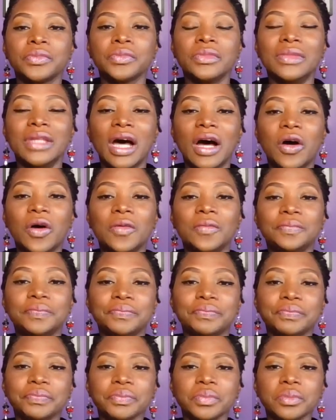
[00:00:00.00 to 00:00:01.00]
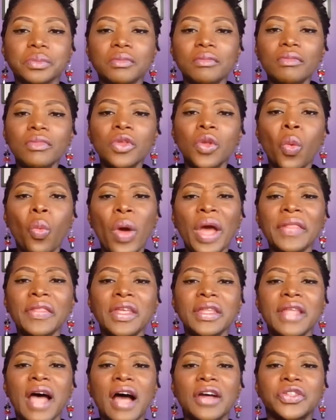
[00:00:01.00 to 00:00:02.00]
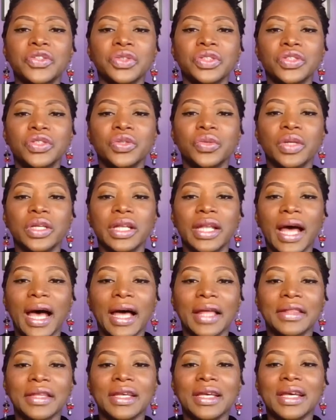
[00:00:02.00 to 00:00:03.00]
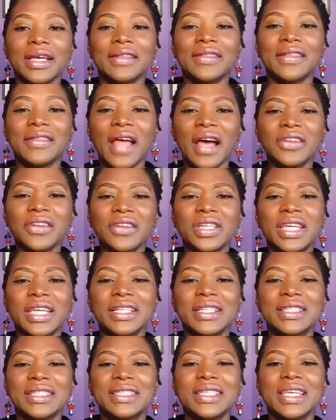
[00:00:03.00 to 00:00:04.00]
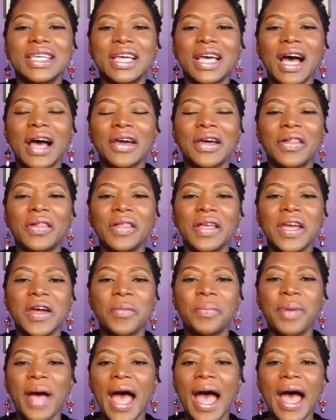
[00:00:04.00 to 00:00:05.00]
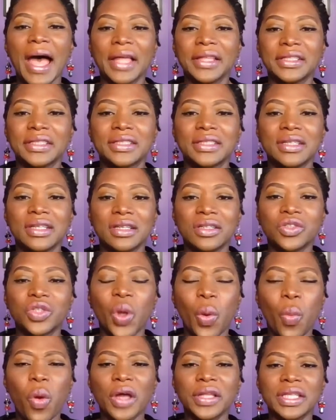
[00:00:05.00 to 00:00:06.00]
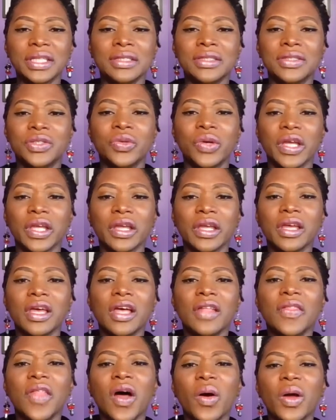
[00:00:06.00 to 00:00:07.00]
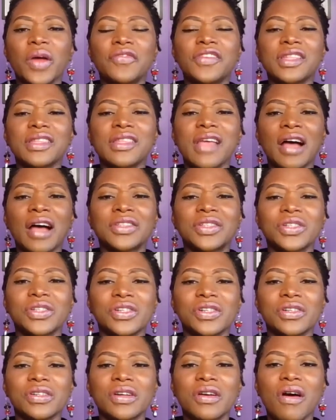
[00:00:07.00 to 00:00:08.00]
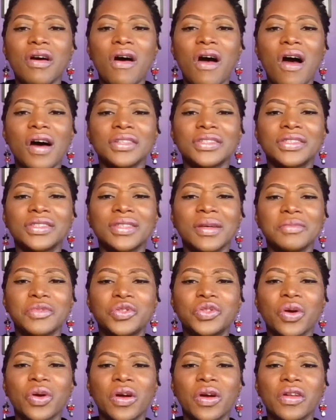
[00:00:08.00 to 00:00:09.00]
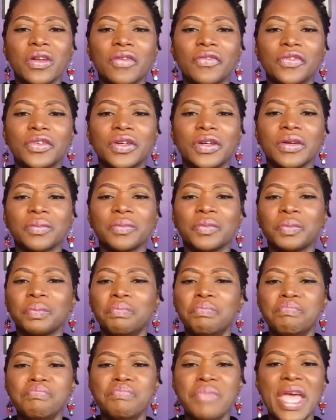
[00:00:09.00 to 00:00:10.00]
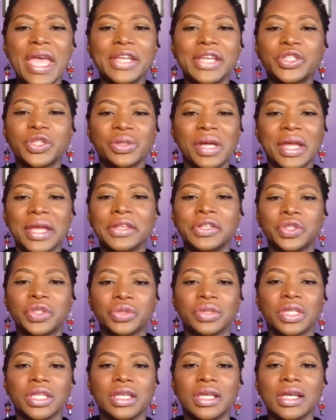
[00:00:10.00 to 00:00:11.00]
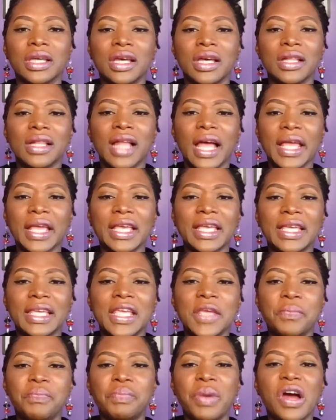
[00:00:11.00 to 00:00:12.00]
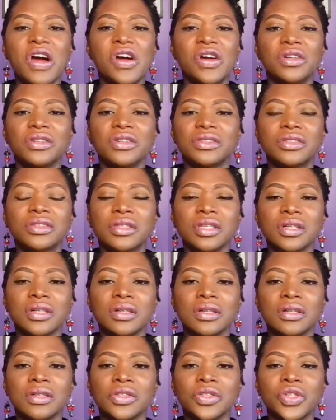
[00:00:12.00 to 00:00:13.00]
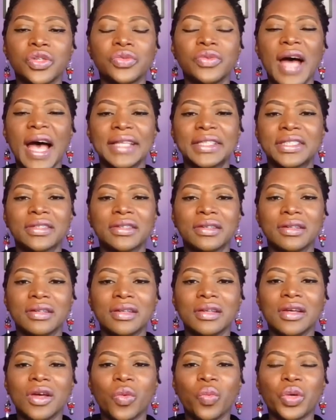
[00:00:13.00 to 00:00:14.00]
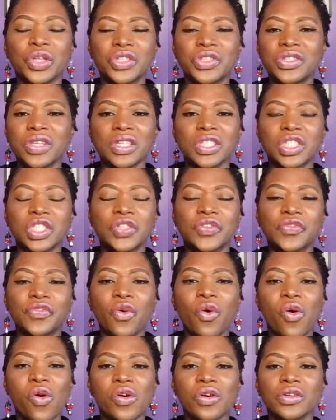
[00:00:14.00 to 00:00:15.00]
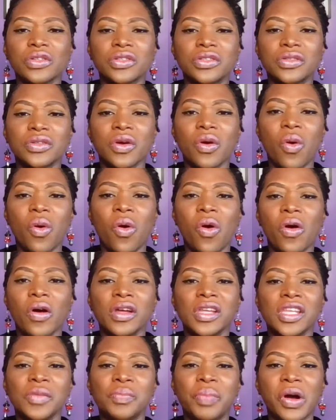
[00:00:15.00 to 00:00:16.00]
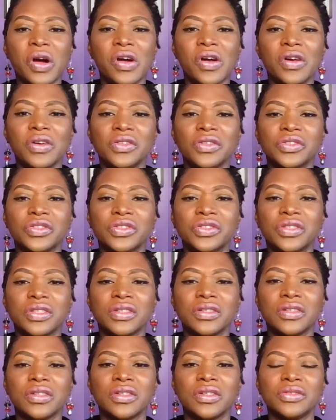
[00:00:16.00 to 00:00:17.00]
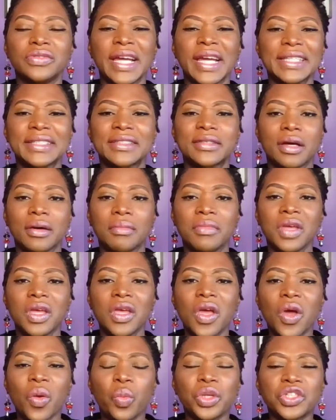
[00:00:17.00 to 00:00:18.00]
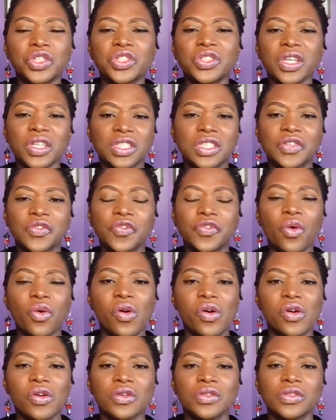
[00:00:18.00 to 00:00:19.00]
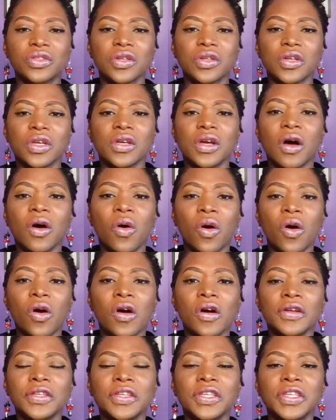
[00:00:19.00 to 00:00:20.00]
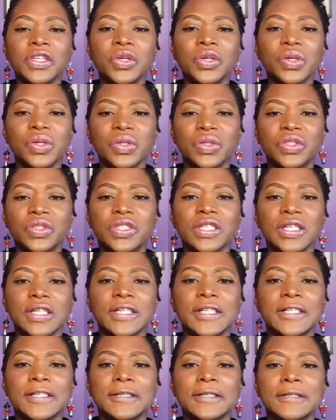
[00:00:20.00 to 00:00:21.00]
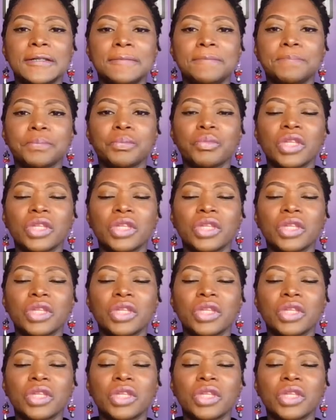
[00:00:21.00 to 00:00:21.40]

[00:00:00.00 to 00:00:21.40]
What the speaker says: Now, when the doctor is doing that, the doctor can seek a clear path to what he's doing. Now, if the doctor caused some sort of major injury, like he burns the urethra with such force, or he burns the rectum with such force, or he used the